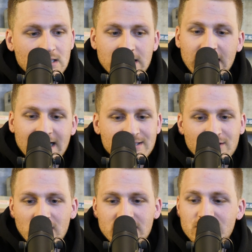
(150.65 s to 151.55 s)
yeah, that's
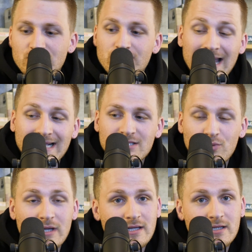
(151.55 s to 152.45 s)
what you're listening to. Next
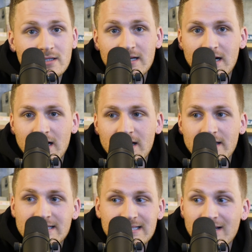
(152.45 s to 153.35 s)
week,
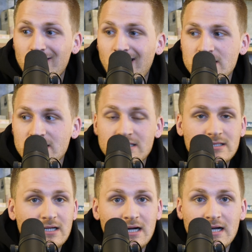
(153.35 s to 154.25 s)
this thing
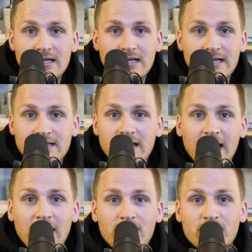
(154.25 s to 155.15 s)
launches,
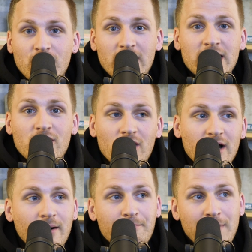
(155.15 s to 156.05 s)
and you're going to
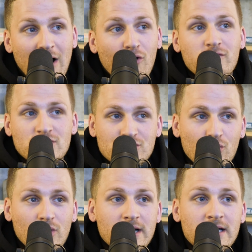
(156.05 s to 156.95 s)
hear a powerful
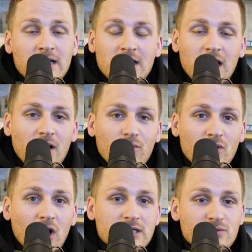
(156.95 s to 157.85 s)
story. We're
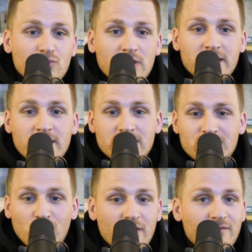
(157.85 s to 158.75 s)
launching with a
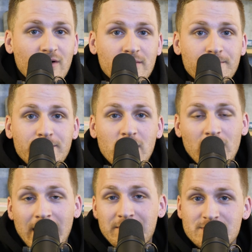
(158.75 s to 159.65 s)
story from,
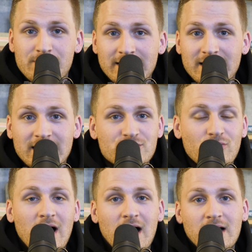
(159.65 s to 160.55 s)
her name is Bethany
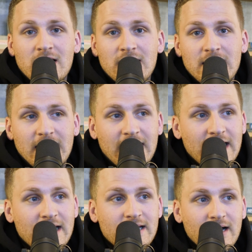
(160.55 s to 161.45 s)
Schrock,
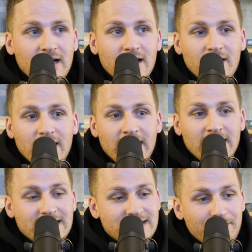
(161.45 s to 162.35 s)
and
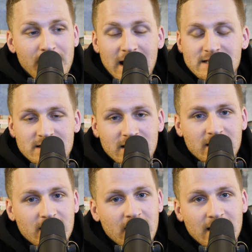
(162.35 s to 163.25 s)
it's
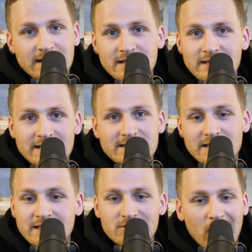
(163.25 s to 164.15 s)
amazing.
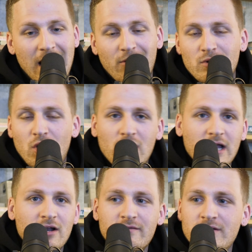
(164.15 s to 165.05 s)
These are hour-long
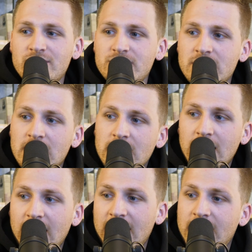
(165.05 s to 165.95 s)
interviews,
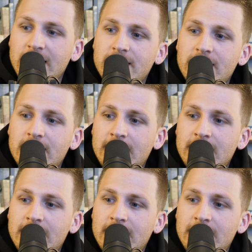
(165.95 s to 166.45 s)
and